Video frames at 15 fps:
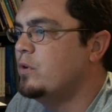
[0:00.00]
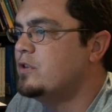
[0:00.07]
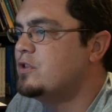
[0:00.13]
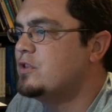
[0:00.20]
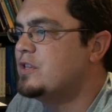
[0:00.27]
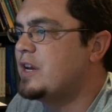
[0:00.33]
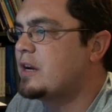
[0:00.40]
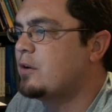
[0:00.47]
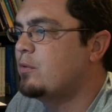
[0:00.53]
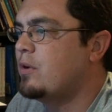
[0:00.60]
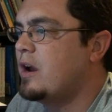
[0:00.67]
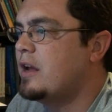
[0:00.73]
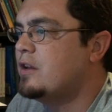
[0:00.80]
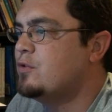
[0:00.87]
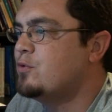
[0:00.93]
which
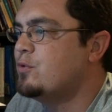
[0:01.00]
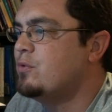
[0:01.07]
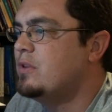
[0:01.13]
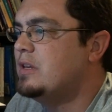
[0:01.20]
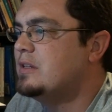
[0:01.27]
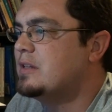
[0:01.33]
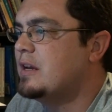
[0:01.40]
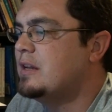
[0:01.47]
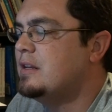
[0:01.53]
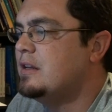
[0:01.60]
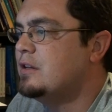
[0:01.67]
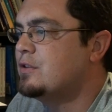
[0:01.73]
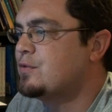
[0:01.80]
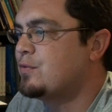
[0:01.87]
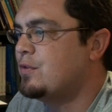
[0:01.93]
Zechariah drew these
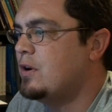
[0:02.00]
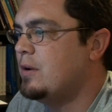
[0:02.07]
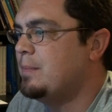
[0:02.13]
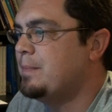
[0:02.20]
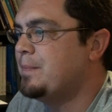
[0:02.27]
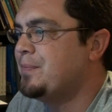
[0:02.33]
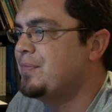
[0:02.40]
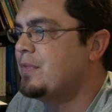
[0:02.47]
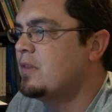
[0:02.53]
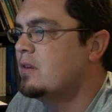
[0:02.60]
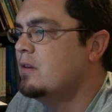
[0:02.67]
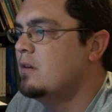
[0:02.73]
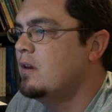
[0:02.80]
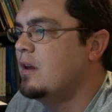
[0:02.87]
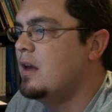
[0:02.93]
ideas from.
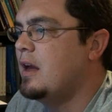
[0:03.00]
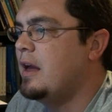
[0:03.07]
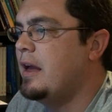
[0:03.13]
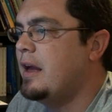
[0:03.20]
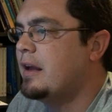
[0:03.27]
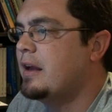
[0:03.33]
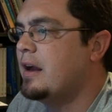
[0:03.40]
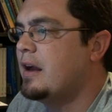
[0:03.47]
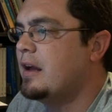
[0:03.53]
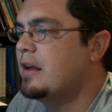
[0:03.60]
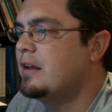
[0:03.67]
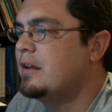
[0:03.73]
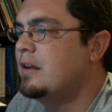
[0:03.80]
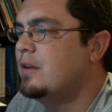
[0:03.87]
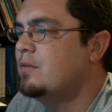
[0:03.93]

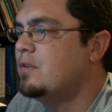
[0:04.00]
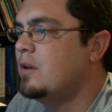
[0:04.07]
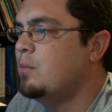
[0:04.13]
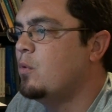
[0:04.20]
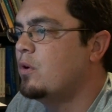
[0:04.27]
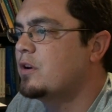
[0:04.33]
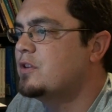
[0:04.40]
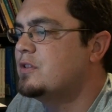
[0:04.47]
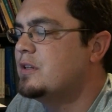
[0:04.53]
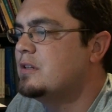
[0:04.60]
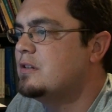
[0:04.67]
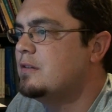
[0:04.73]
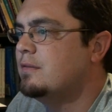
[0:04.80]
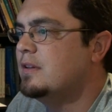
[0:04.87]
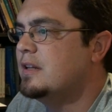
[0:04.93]
Haggai gives a more
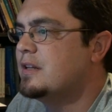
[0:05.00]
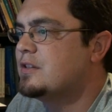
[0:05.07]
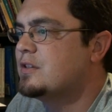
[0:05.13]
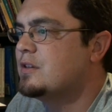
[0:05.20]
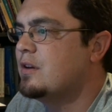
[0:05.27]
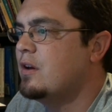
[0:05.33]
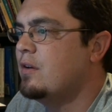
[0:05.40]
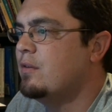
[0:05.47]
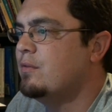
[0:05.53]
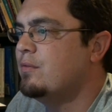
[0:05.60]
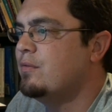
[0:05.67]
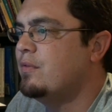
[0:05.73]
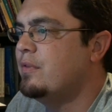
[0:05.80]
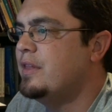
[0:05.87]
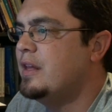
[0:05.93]
extensive list
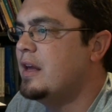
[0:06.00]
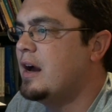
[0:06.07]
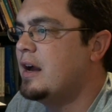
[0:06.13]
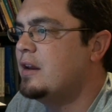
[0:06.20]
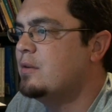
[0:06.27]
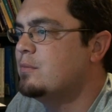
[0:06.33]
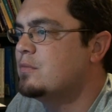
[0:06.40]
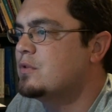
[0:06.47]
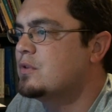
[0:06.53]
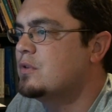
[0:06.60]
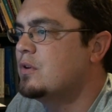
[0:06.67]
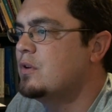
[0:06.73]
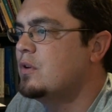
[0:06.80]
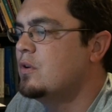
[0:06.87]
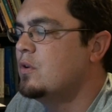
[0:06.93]
of the
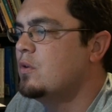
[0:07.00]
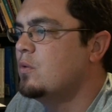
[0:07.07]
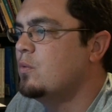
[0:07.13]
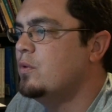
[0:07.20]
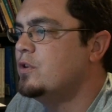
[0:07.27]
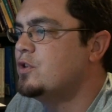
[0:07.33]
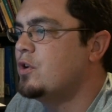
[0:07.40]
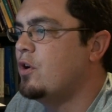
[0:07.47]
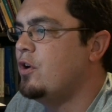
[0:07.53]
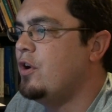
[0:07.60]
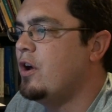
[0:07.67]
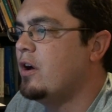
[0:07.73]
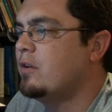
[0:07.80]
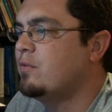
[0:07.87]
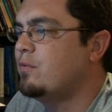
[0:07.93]
items which are
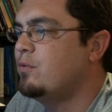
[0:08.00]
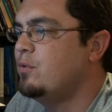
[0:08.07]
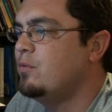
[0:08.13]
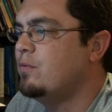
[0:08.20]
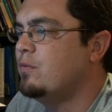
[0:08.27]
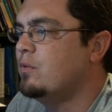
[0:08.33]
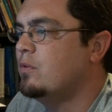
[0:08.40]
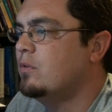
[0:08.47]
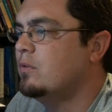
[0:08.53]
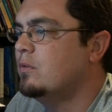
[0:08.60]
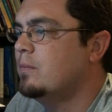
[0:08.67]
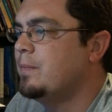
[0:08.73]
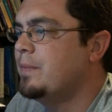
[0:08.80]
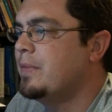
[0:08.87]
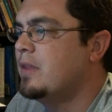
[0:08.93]
not fruitful.
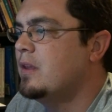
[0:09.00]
